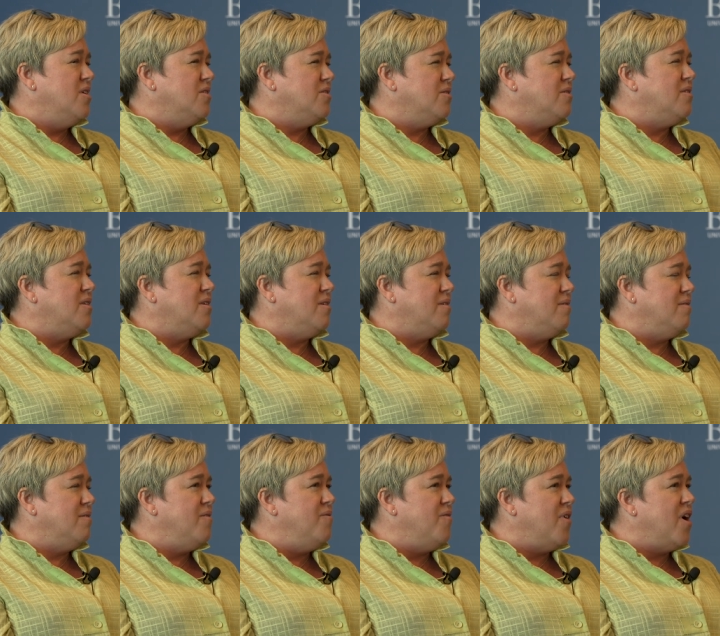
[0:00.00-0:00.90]
so
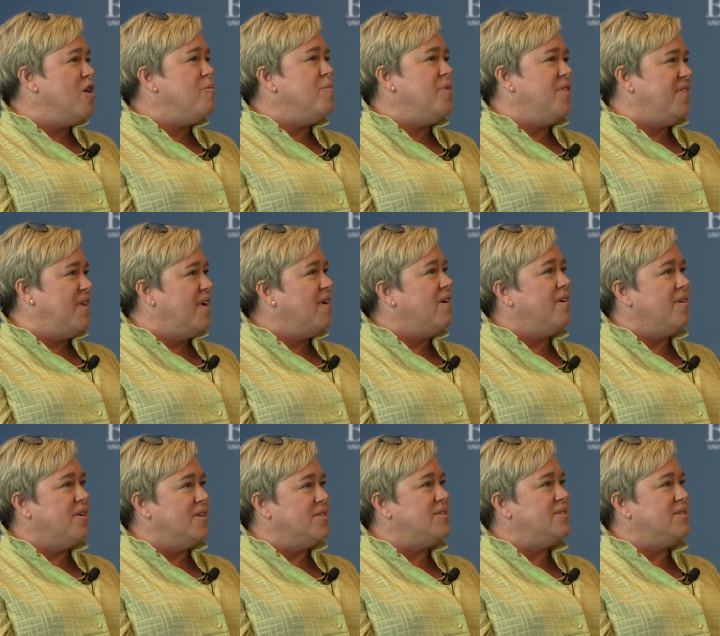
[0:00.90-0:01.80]
the environment
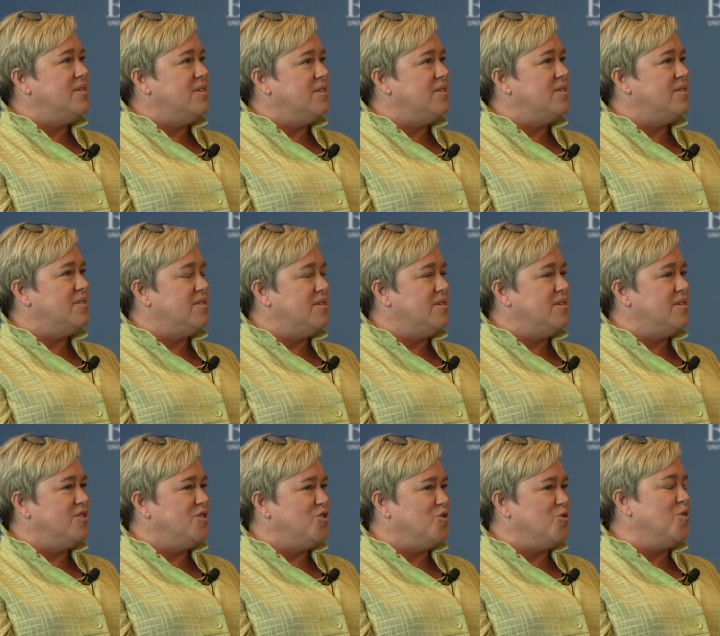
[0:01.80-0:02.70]
there is, is
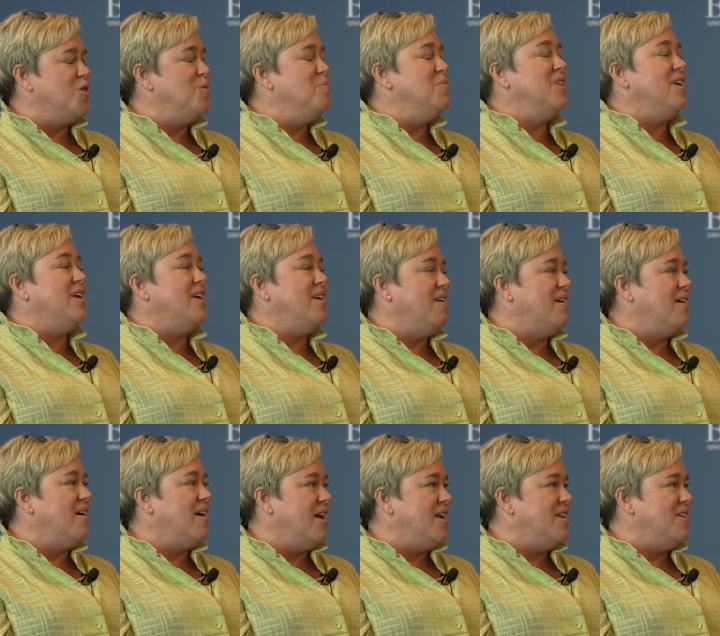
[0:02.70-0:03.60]
extremely
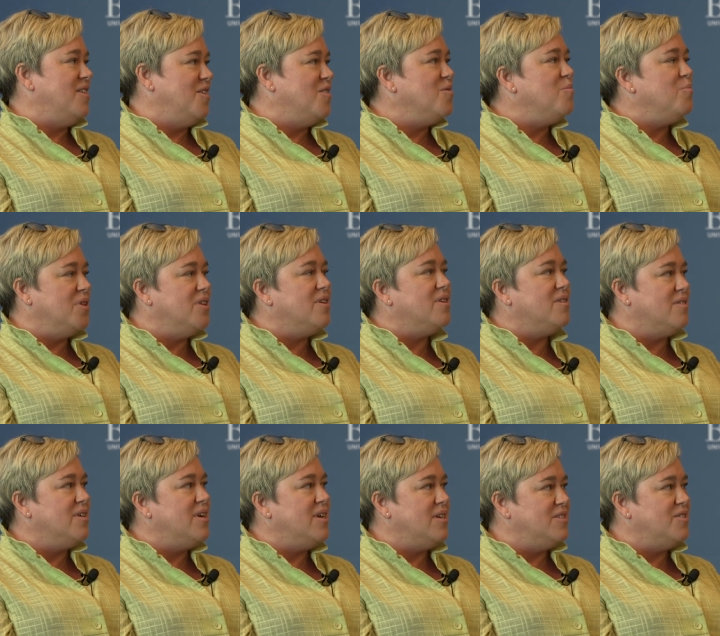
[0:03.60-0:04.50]
heightened
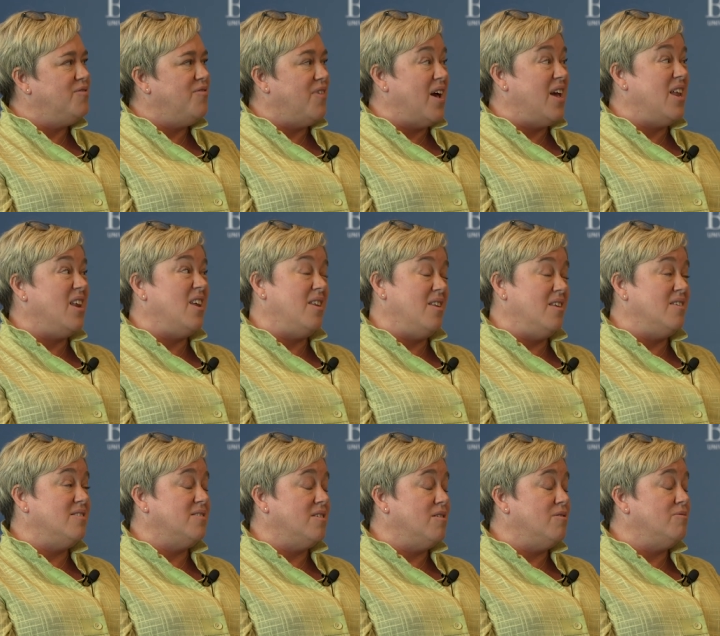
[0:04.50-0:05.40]
politically and divided.
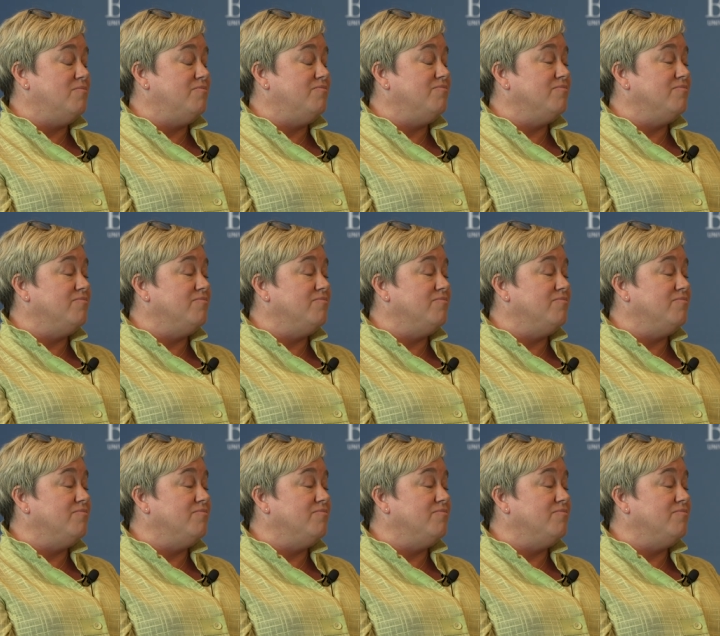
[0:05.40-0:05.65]
So.